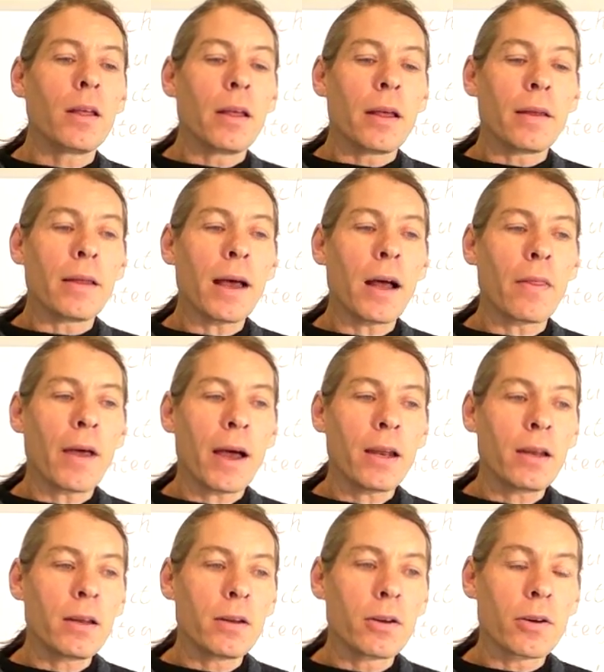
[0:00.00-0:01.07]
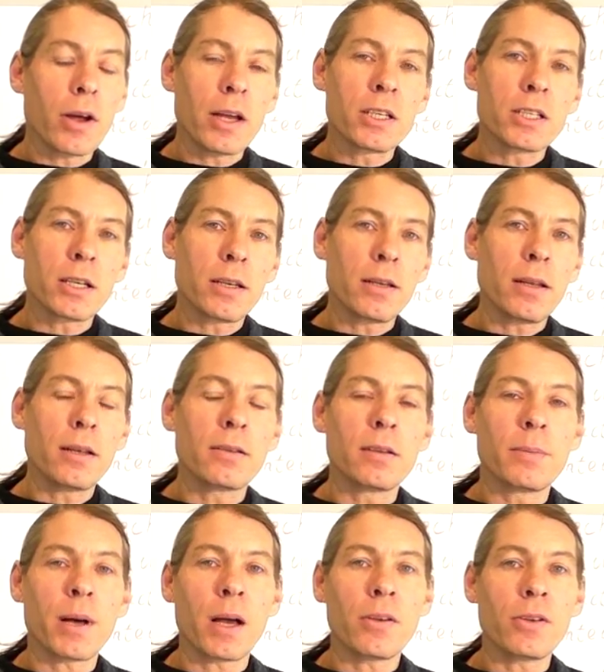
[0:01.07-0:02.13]
Now that integration is
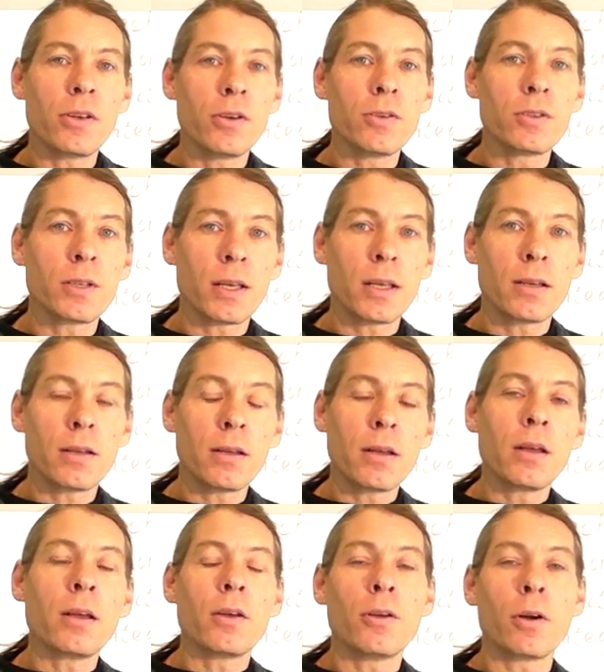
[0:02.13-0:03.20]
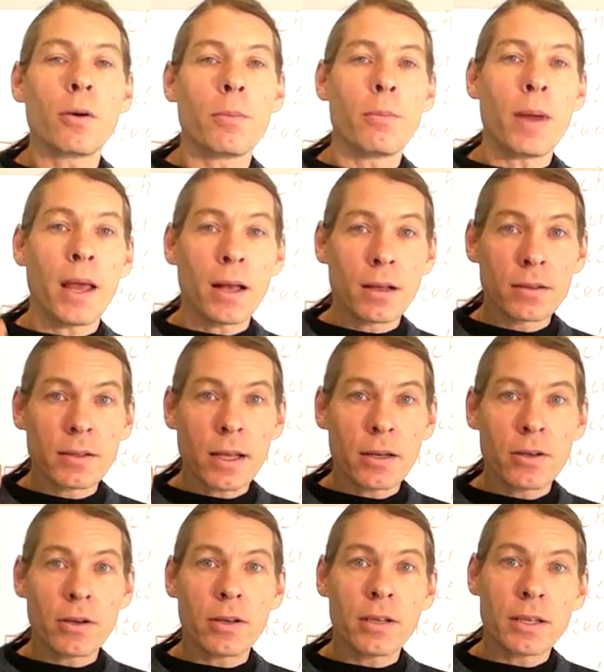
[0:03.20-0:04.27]
about using your
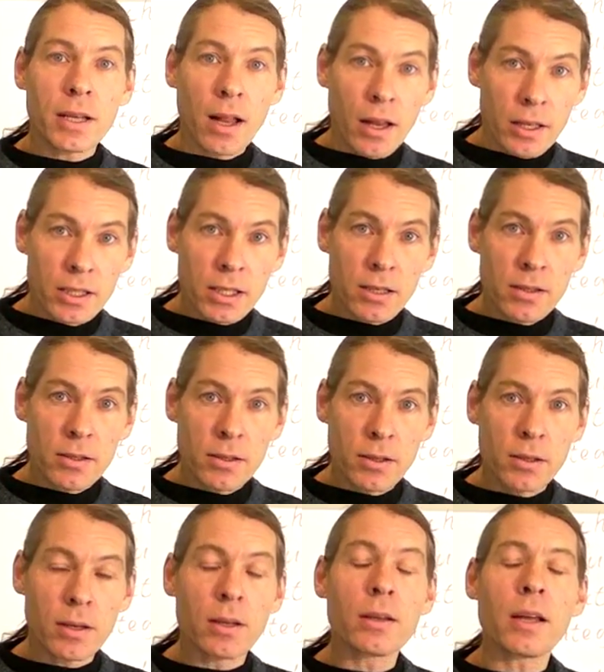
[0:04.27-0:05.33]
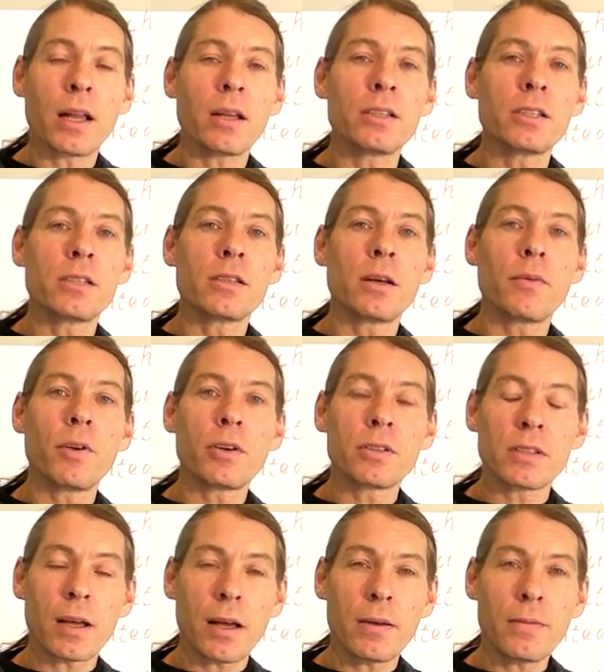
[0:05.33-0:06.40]
male-centered intelligence, the intelligence of your
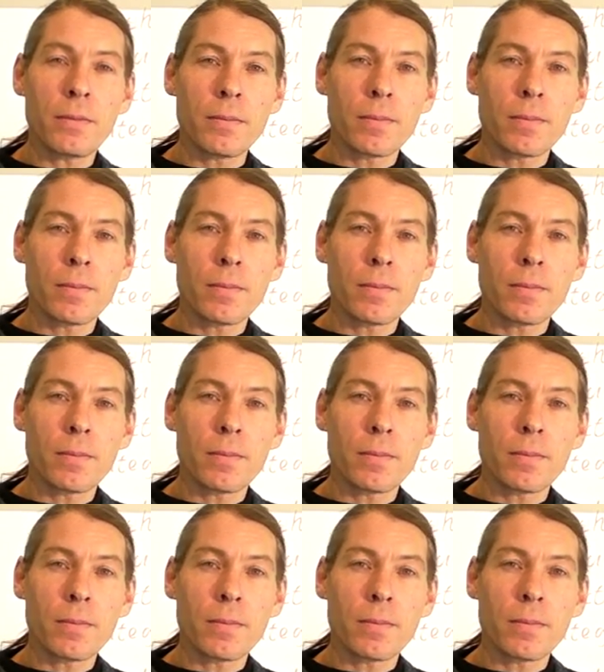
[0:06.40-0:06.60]
sun,